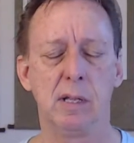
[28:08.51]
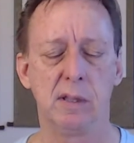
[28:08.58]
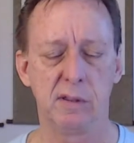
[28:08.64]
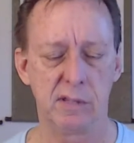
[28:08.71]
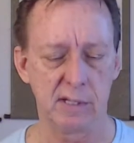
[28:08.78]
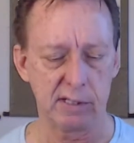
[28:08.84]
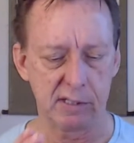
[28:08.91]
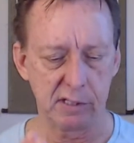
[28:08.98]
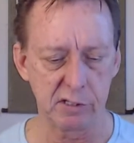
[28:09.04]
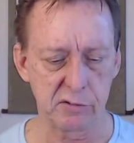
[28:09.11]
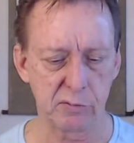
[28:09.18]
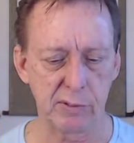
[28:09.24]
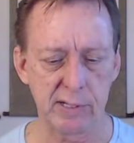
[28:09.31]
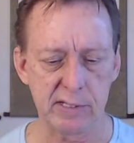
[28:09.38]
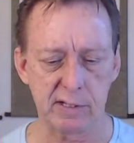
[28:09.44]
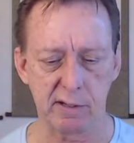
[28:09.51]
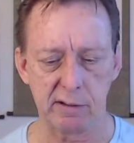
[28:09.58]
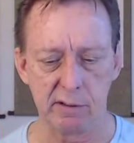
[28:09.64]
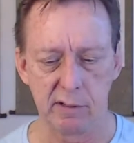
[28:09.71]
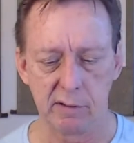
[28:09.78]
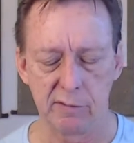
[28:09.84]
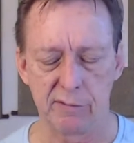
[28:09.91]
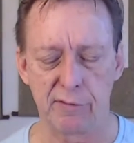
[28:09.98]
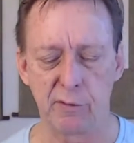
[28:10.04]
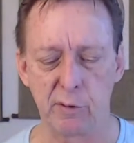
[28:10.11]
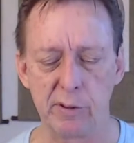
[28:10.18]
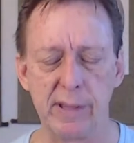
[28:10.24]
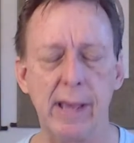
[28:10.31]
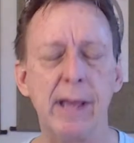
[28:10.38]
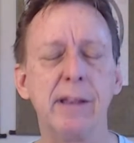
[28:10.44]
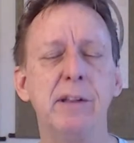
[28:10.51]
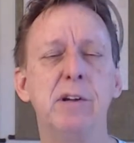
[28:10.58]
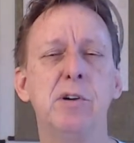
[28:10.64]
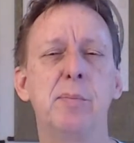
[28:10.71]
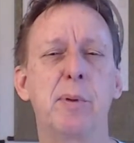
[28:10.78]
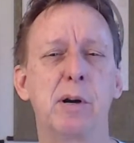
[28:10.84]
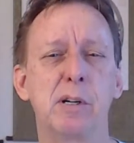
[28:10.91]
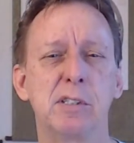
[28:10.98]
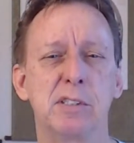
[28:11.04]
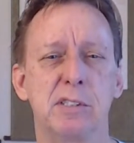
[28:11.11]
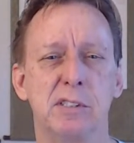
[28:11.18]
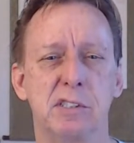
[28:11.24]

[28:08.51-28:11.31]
This is written for that new person.